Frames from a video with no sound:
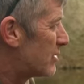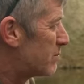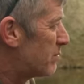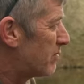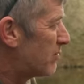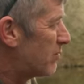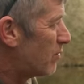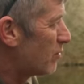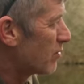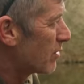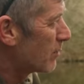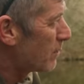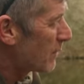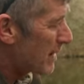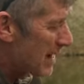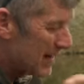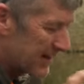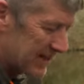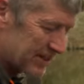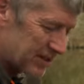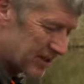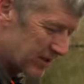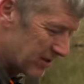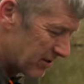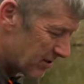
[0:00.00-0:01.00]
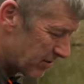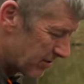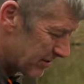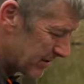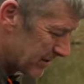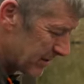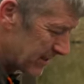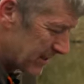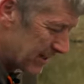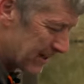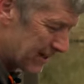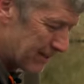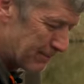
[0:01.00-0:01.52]
this before, the planets
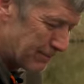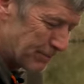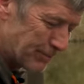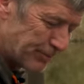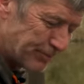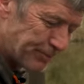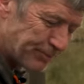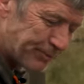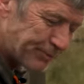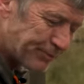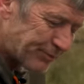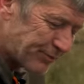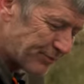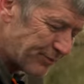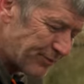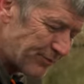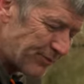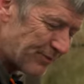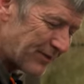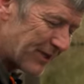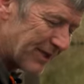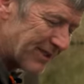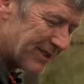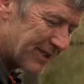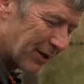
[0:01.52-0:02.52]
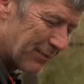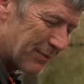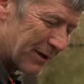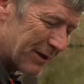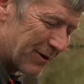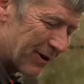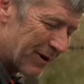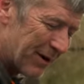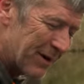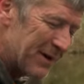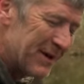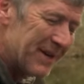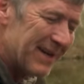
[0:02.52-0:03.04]
align. So we
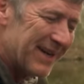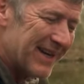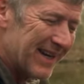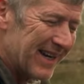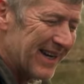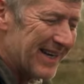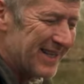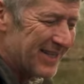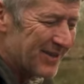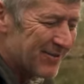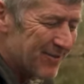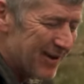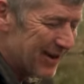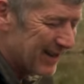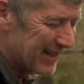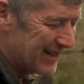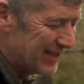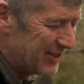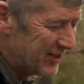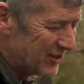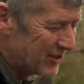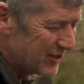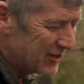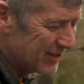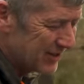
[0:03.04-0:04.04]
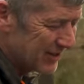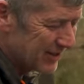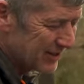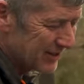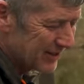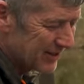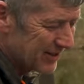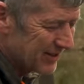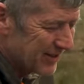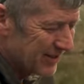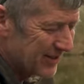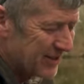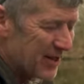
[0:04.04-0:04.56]
got in the range,
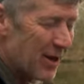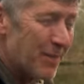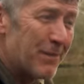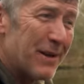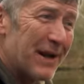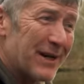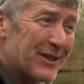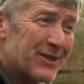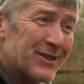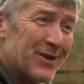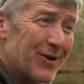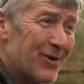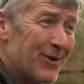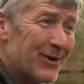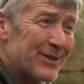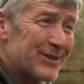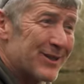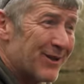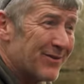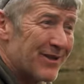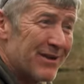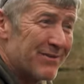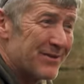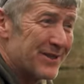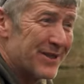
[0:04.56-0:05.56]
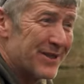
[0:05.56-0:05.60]
the best hooks I've ever